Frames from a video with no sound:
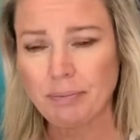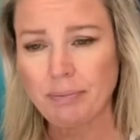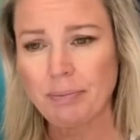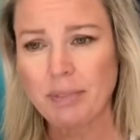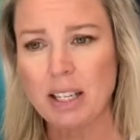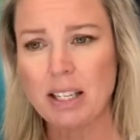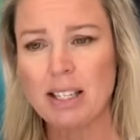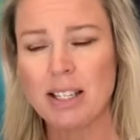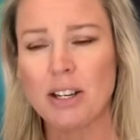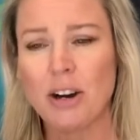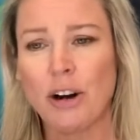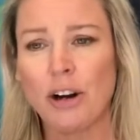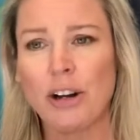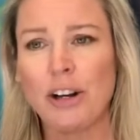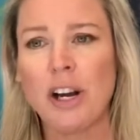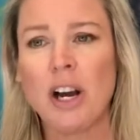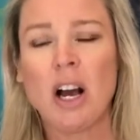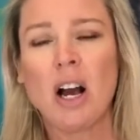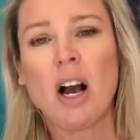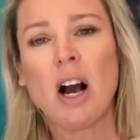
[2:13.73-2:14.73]
so
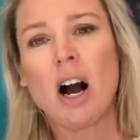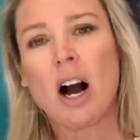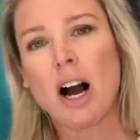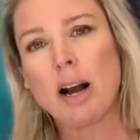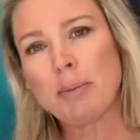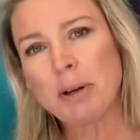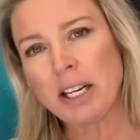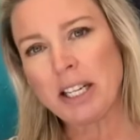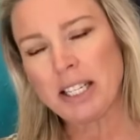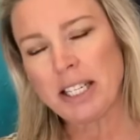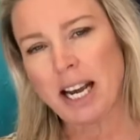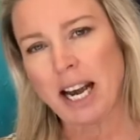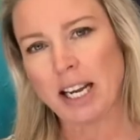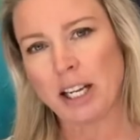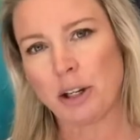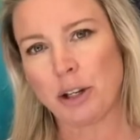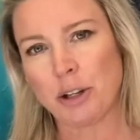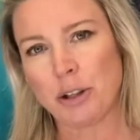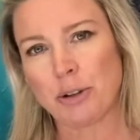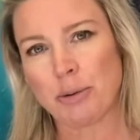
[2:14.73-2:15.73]
I'm going to take
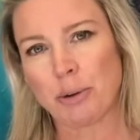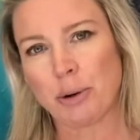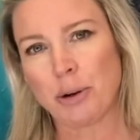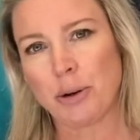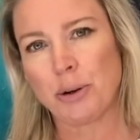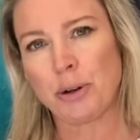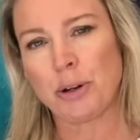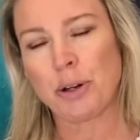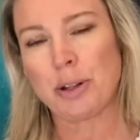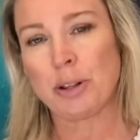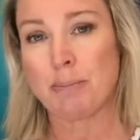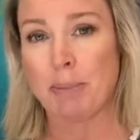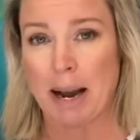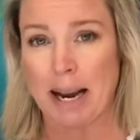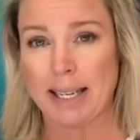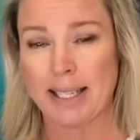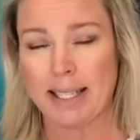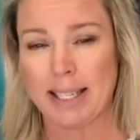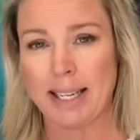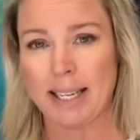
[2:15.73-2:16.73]
you through the
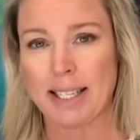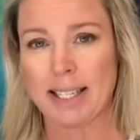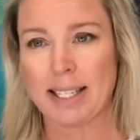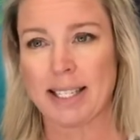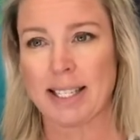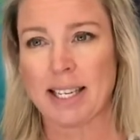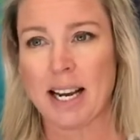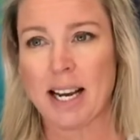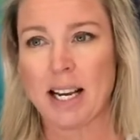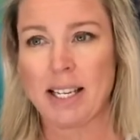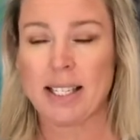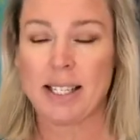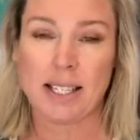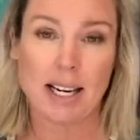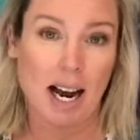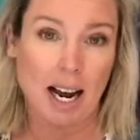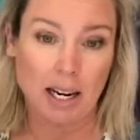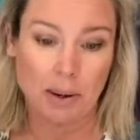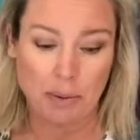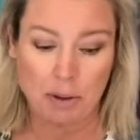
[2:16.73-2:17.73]
basics,
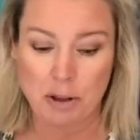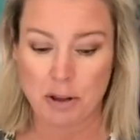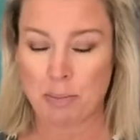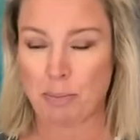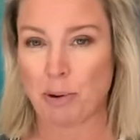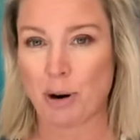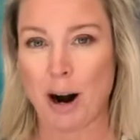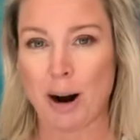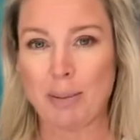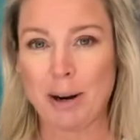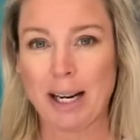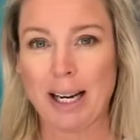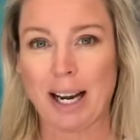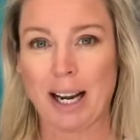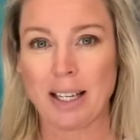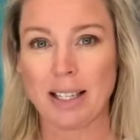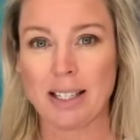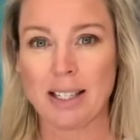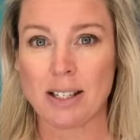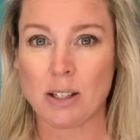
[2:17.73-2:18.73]
starting with the primary
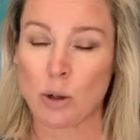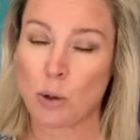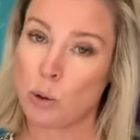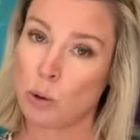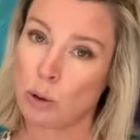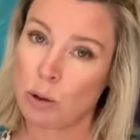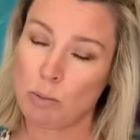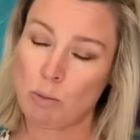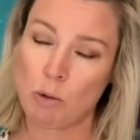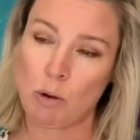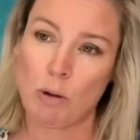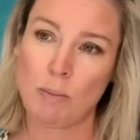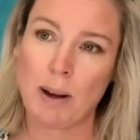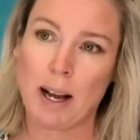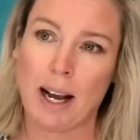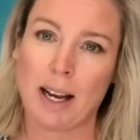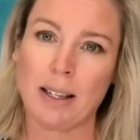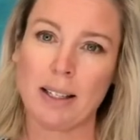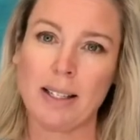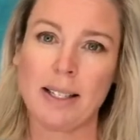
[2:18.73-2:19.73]
colours, cool and warm
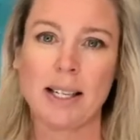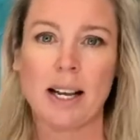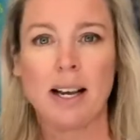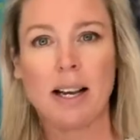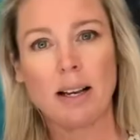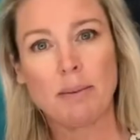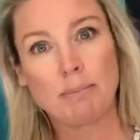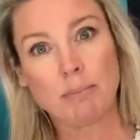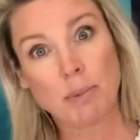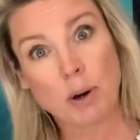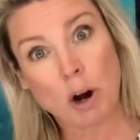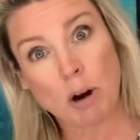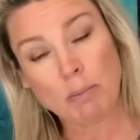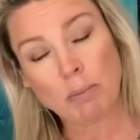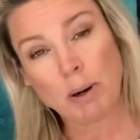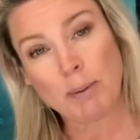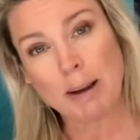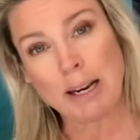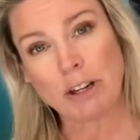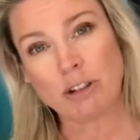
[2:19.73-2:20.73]
colours,
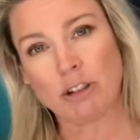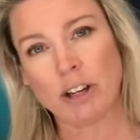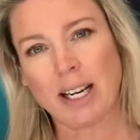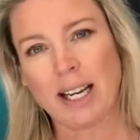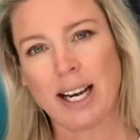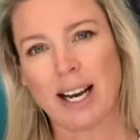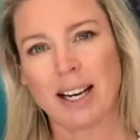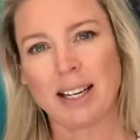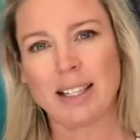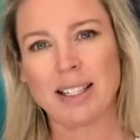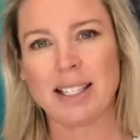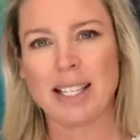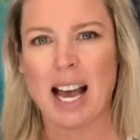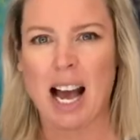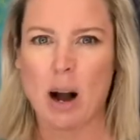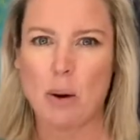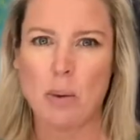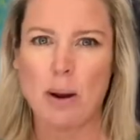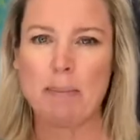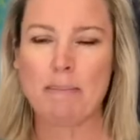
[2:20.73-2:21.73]
complementary colours,
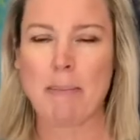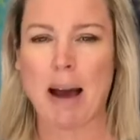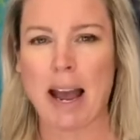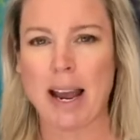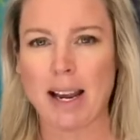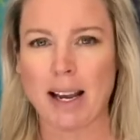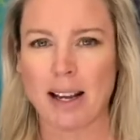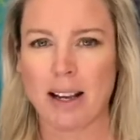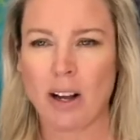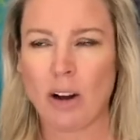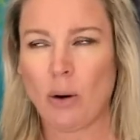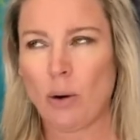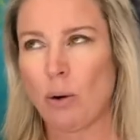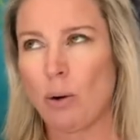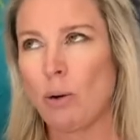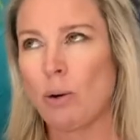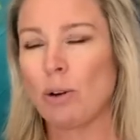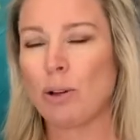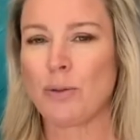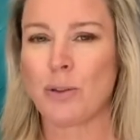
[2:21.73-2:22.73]
how we make
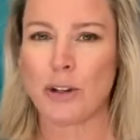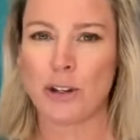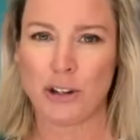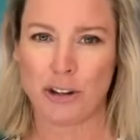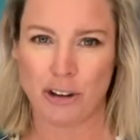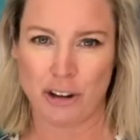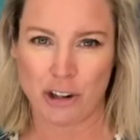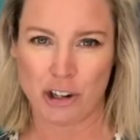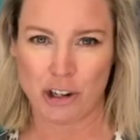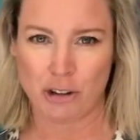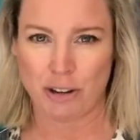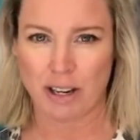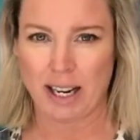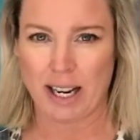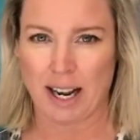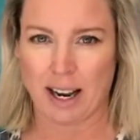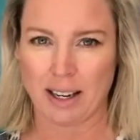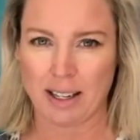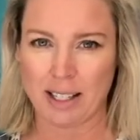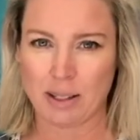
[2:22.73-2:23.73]
all of the tertiary
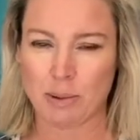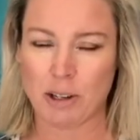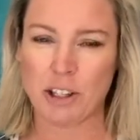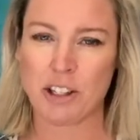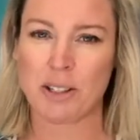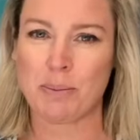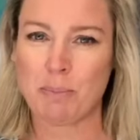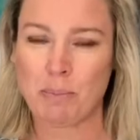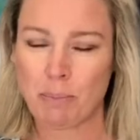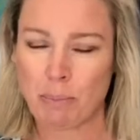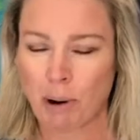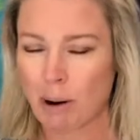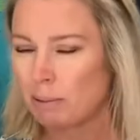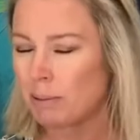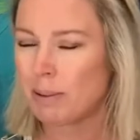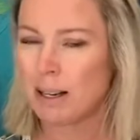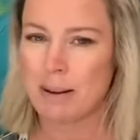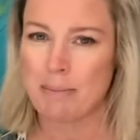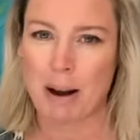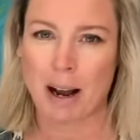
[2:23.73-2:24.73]
colours, which is
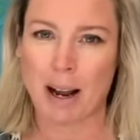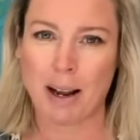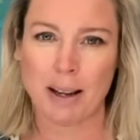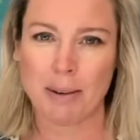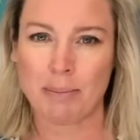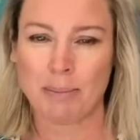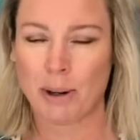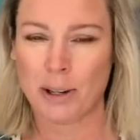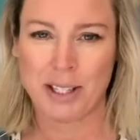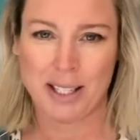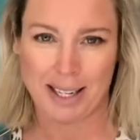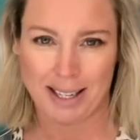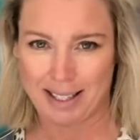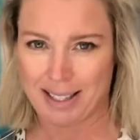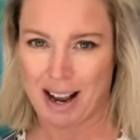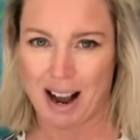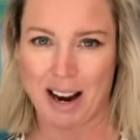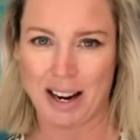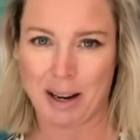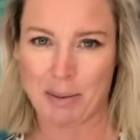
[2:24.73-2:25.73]
probably my most
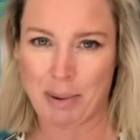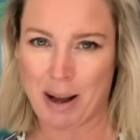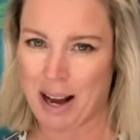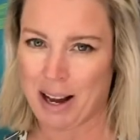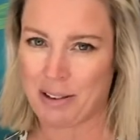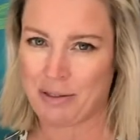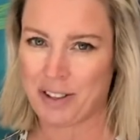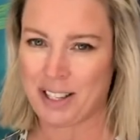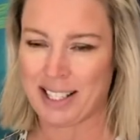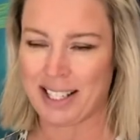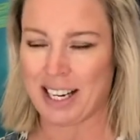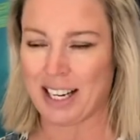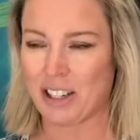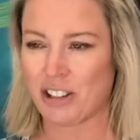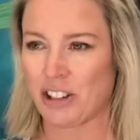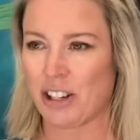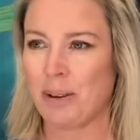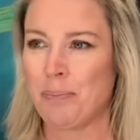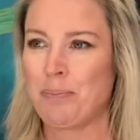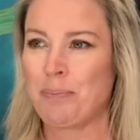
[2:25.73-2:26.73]
exciting part of this lecture.